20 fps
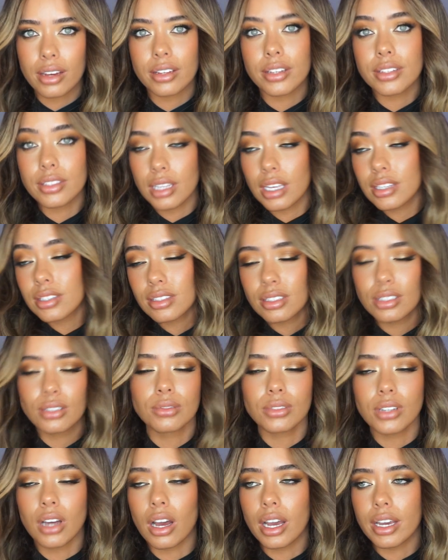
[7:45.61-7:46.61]
It's still
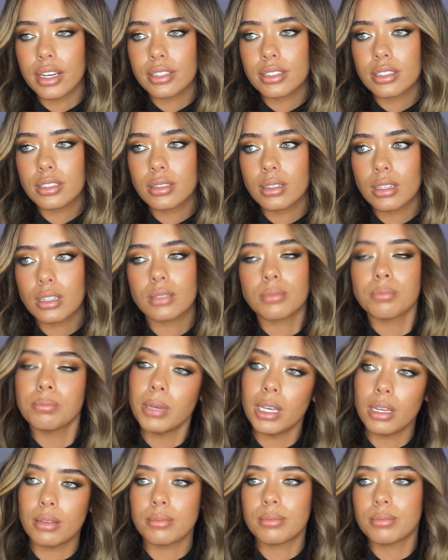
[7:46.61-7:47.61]
nice. It's a
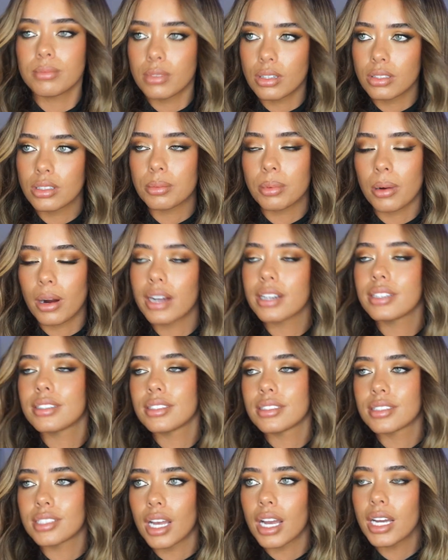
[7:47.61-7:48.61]
bit on the pricey
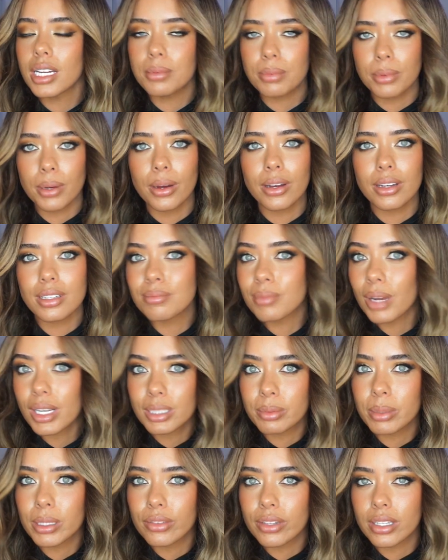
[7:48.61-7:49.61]
side, but it must
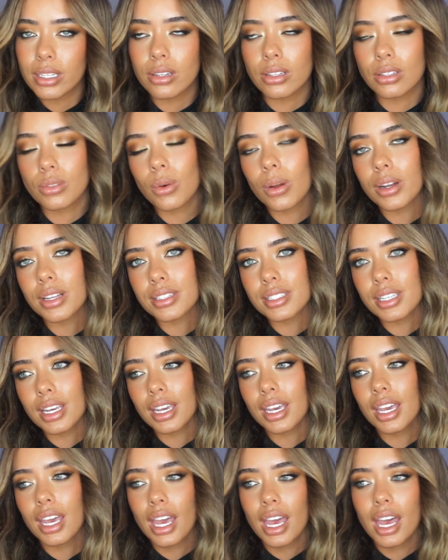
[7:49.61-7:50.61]
be really good quality.